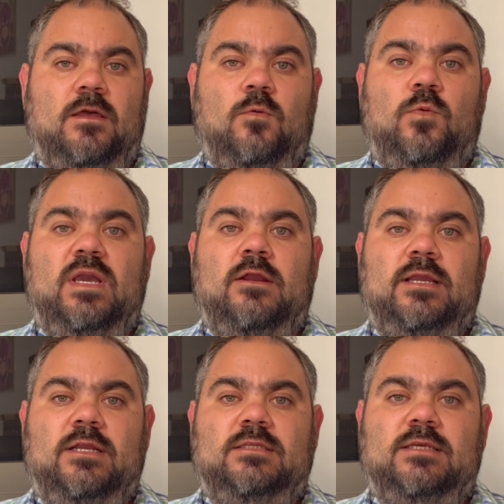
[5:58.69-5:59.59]
We are
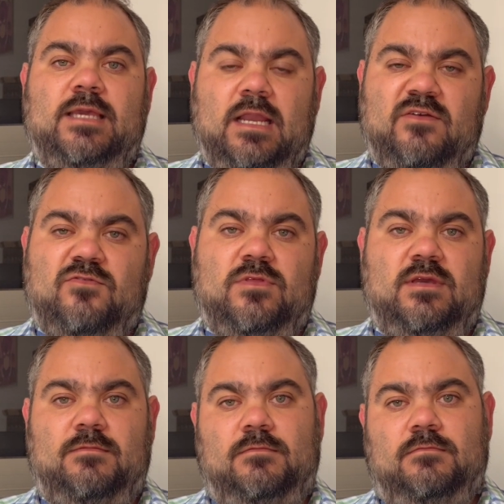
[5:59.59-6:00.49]
here to care for
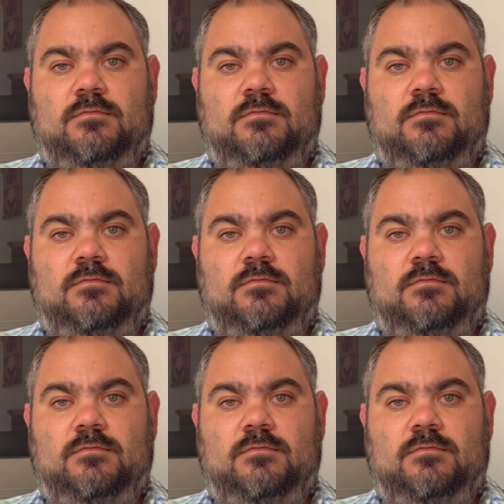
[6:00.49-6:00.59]
them.